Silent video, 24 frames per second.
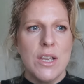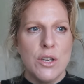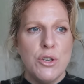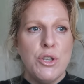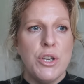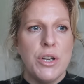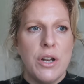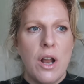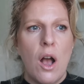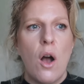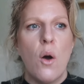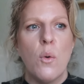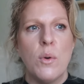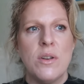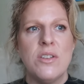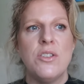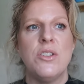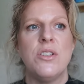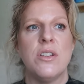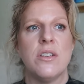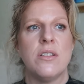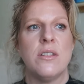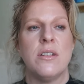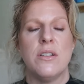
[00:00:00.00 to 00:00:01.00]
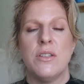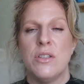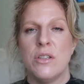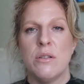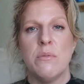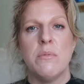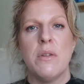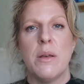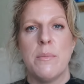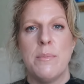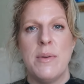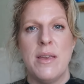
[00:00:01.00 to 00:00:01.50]
shouldn't always just
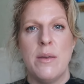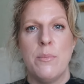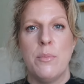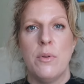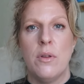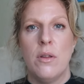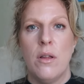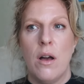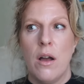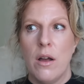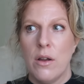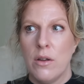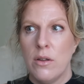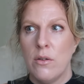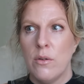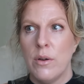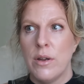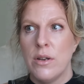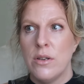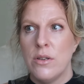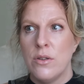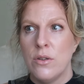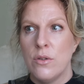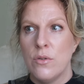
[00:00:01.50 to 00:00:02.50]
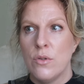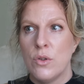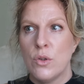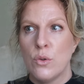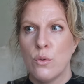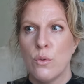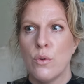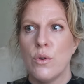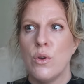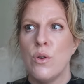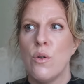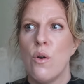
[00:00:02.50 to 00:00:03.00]
assume that people are going to
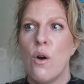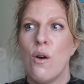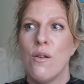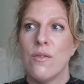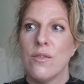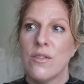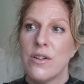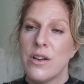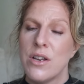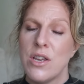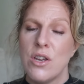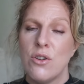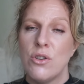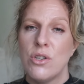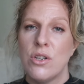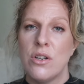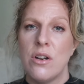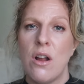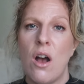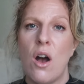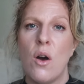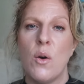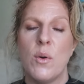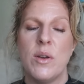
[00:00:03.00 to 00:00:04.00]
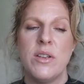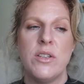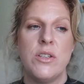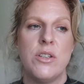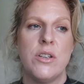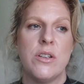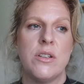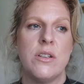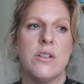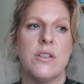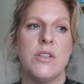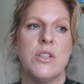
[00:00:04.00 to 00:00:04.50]
screw you over and you shouldn't always
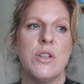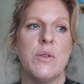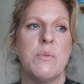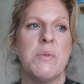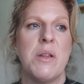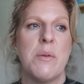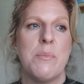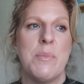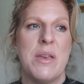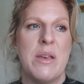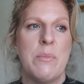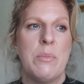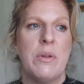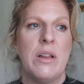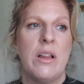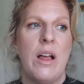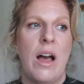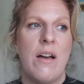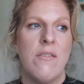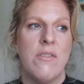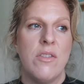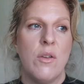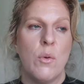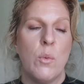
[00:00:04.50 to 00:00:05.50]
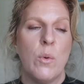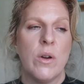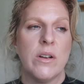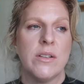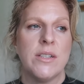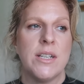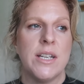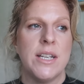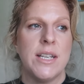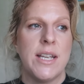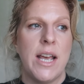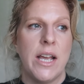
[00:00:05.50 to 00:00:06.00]
just assume that people have the
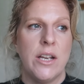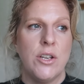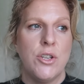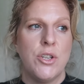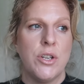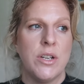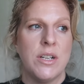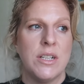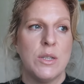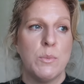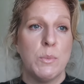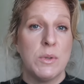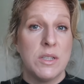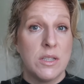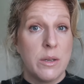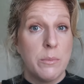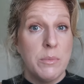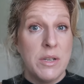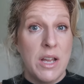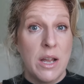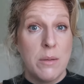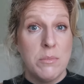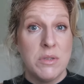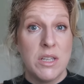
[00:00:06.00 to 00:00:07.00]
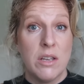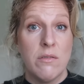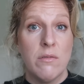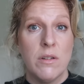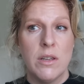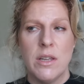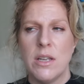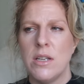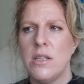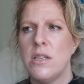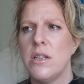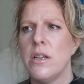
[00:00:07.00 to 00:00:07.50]
worst intentions, but sometimes they
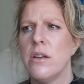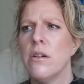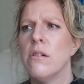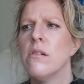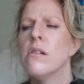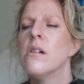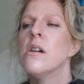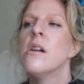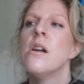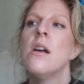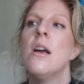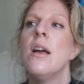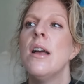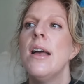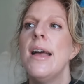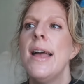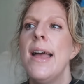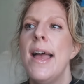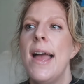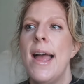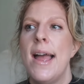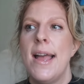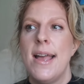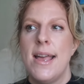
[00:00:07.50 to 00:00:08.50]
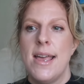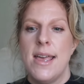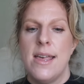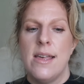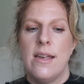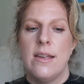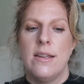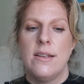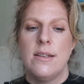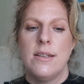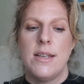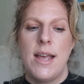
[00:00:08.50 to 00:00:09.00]
really do.
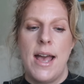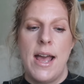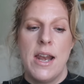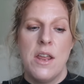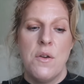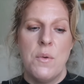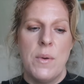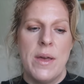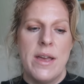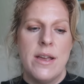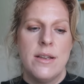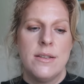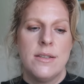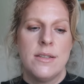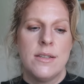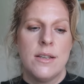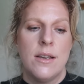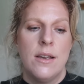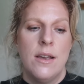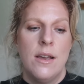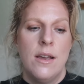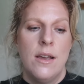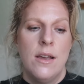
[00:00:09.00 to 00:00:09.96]
And anyways,